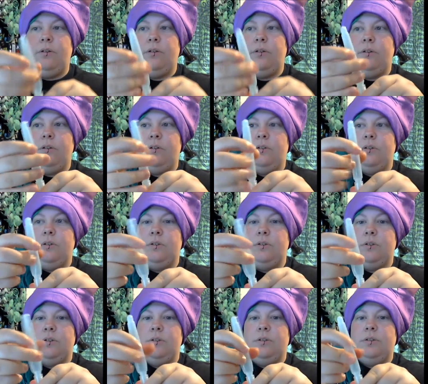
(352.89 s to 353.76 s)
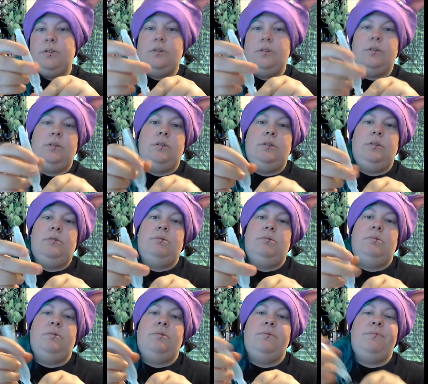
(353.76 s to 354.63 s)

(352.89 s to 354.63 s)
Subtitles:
Nobody speaks.